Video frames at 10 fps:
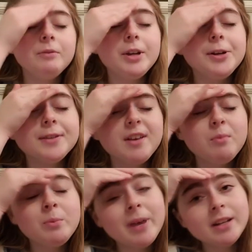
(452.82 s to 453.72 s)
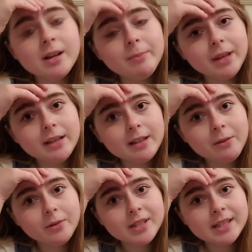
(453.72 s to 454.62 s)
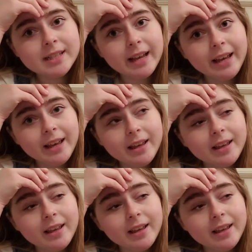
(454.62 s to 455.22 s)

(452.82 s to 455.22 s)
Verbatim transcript: videos have been backed up because I was sick,